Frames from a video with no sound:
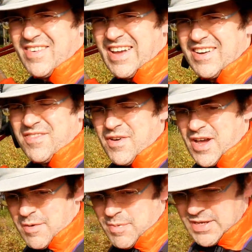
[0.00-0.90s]
found a
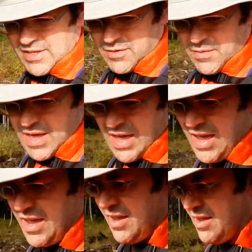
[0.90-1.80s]
fire pit up
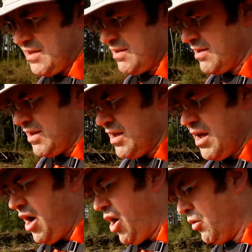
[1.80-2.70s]
there,
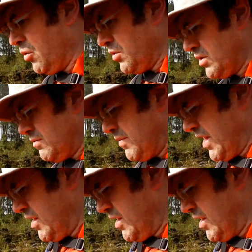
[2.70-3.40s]
old, bit